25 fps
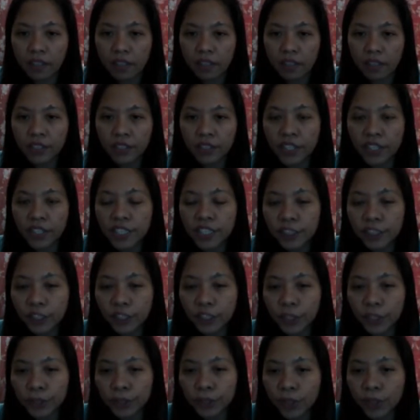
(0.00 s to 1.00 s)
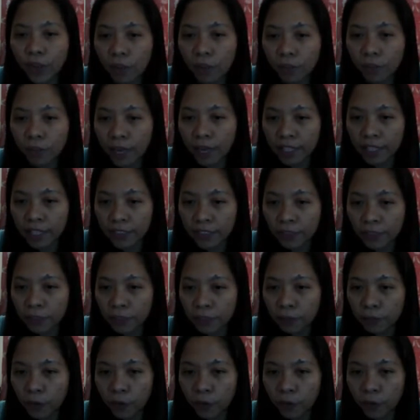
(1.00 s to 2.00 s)
There is also a
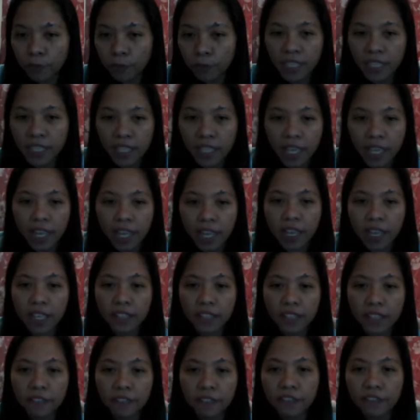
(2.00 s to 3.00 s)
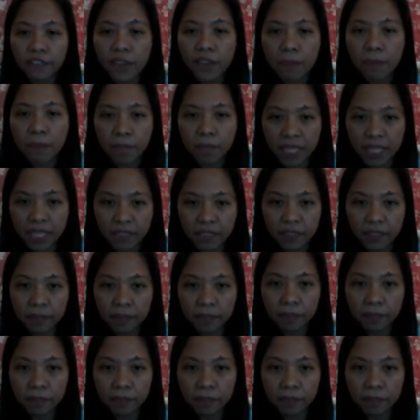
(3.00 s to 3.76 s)
comparison for male and female.